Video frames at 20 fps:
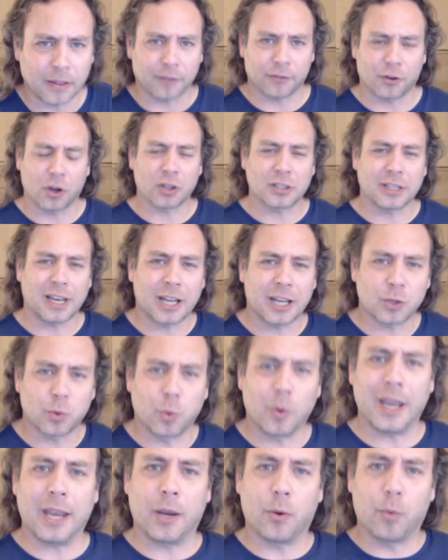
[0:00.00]
of course,
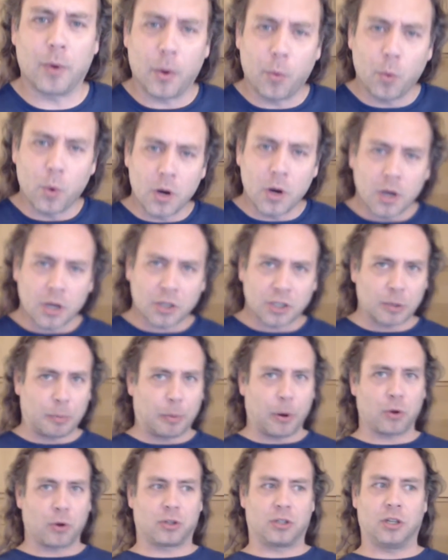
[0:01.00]
last week we were
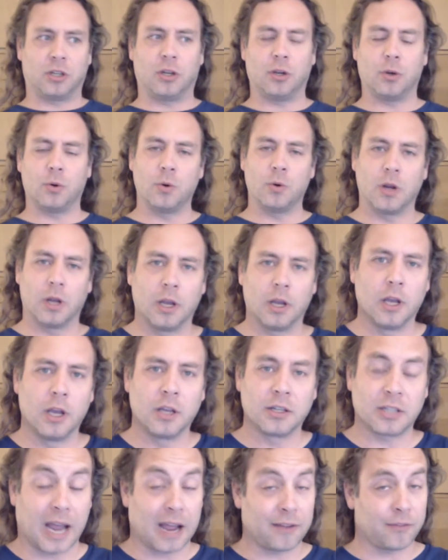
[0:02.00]
supposed to do
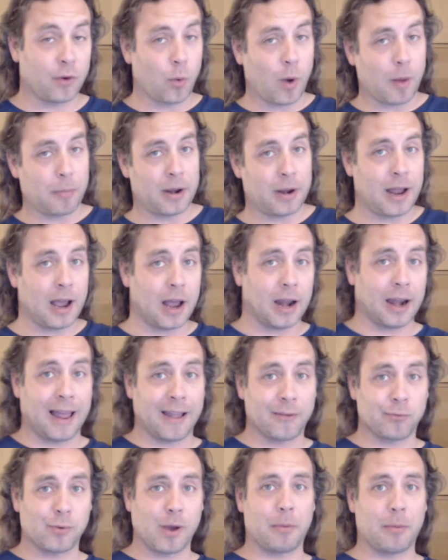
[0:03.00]
to have a webinar,
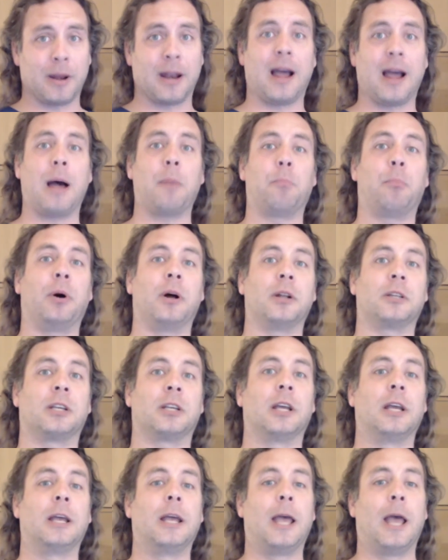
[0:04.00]
live webinar,
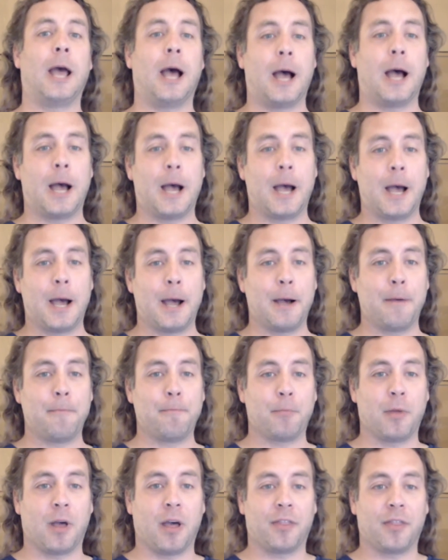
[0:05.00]
but
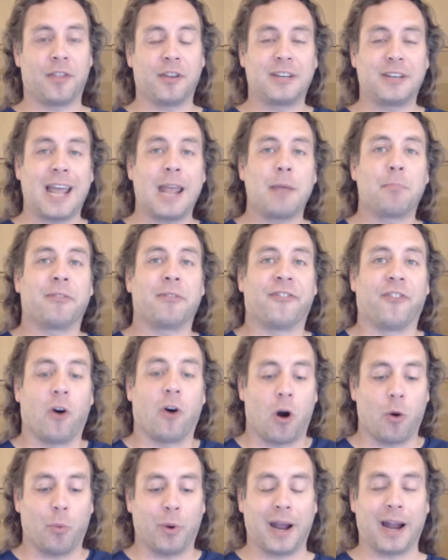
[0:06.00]
um, the day
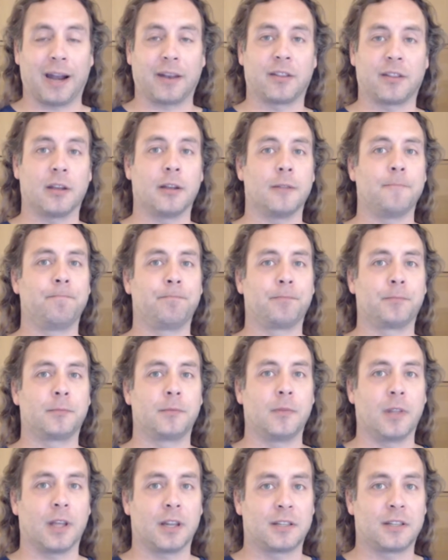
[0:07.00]
before, we had the,
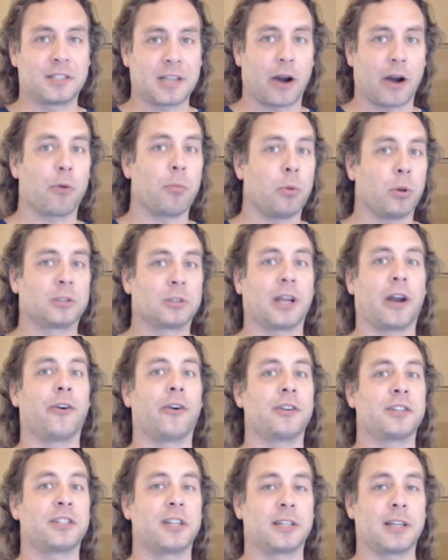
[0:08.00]
the terrible
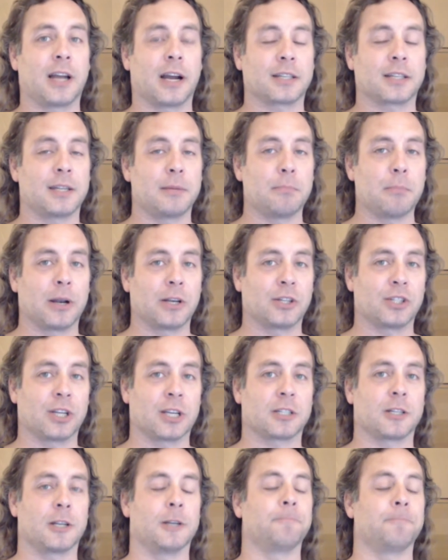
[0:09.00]
terrorist attacks in
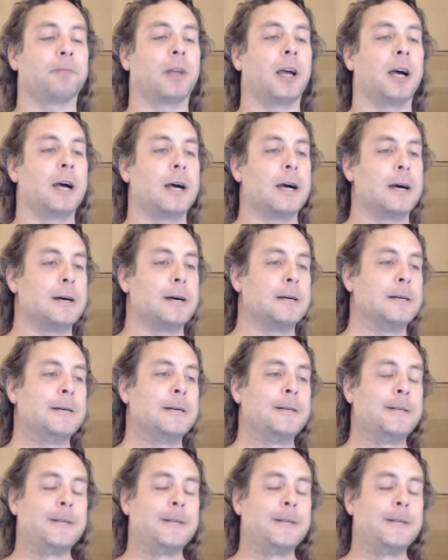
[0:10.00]
Manchester. Uh,